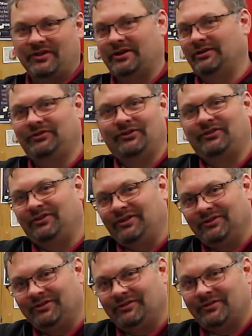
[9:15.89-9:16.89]
that are
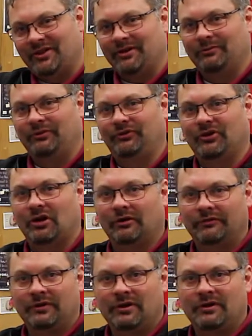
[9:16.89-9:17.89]
dissonant that
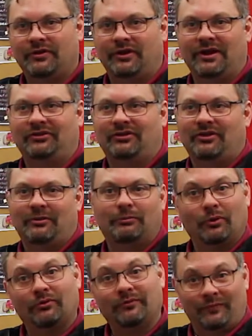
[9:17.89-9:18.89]
resolve. The idea that
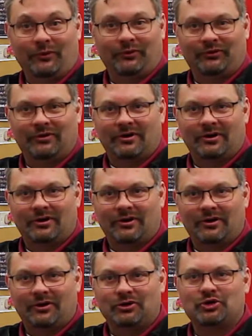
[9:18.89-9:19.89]
both of those
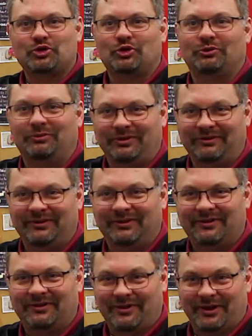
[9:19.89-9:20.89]
should be
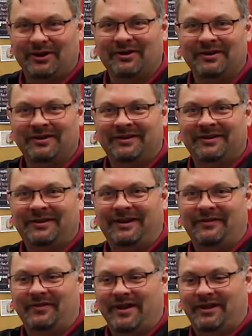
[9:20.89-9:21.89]
there,
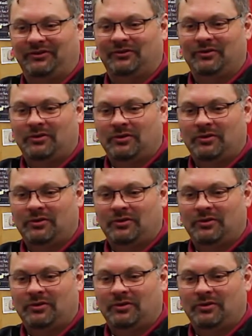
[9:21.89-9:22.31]
and that